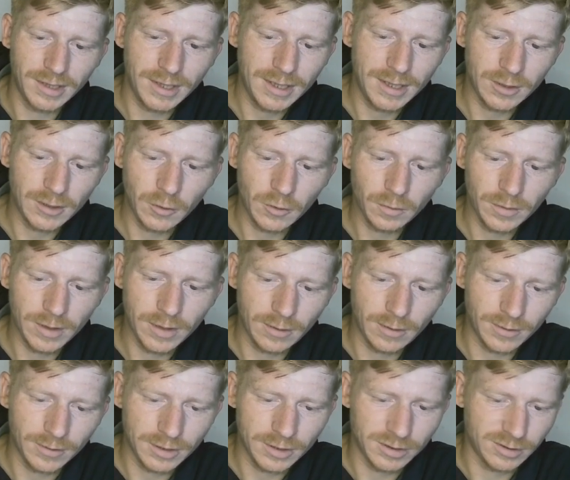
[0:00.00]
be eaten up there,
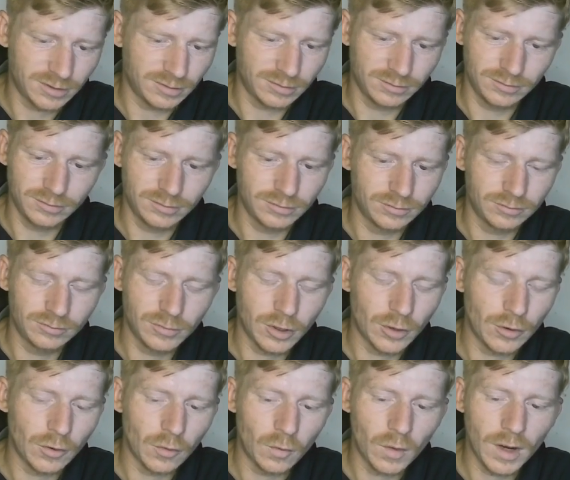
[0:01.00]
which is,
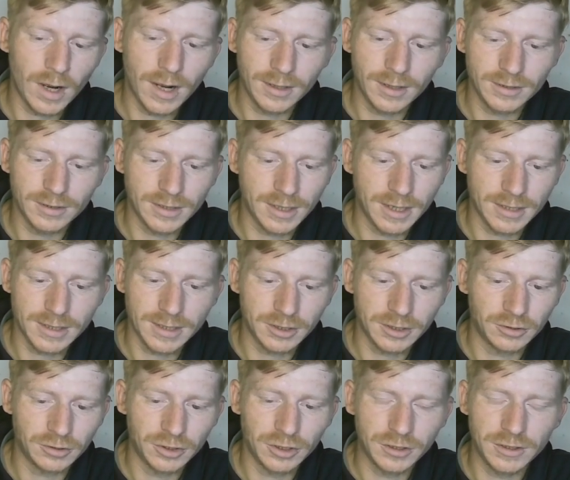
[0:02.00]
don't know why, because the Knight
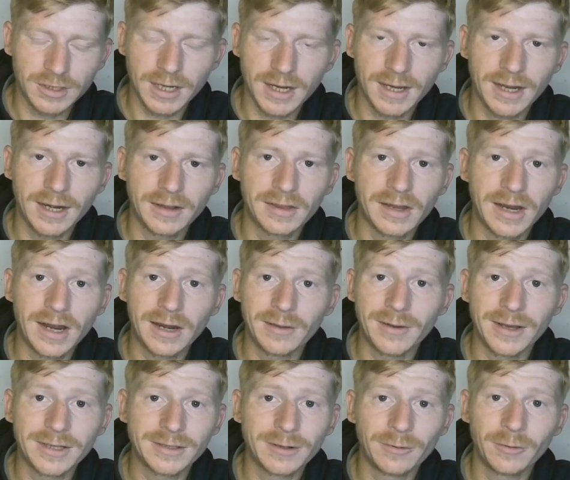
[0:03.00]
Statue doesn't attack anything
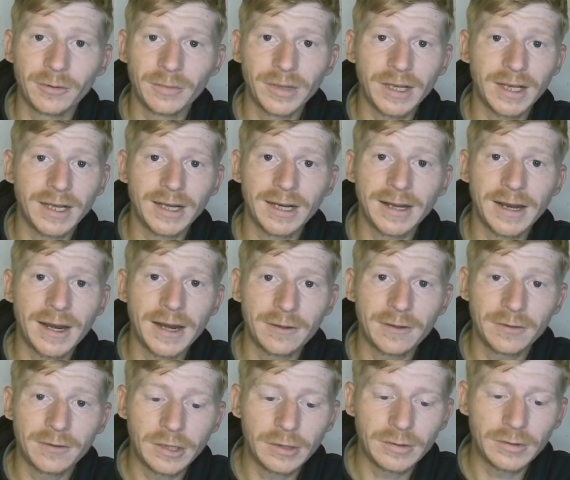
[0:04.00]
anyway, so it wouldn't be healing any
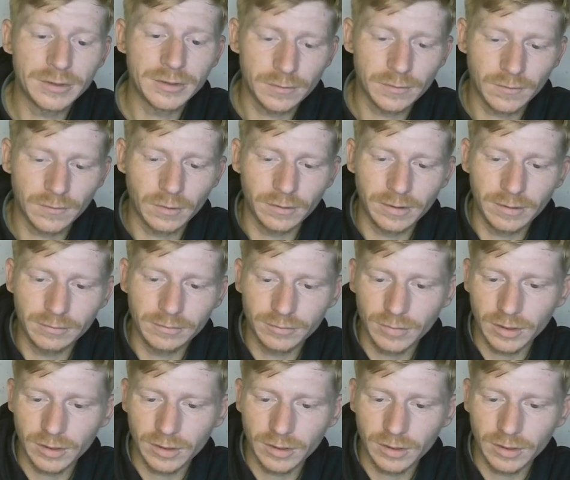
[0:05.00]
of the units up for him.